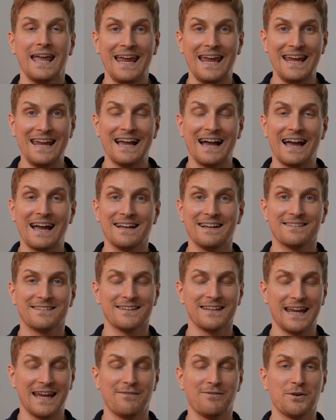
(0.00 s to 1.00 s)
AI is
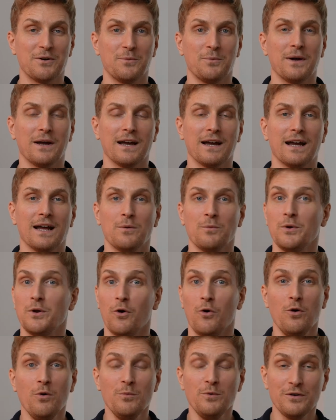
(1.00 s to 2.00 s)
everywhere, and we
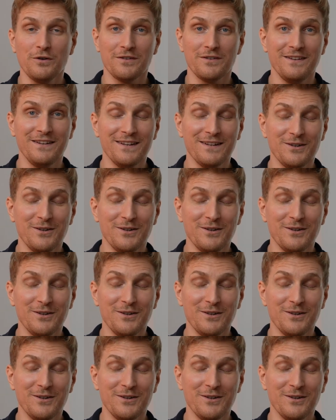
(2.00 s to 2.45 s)
almost see a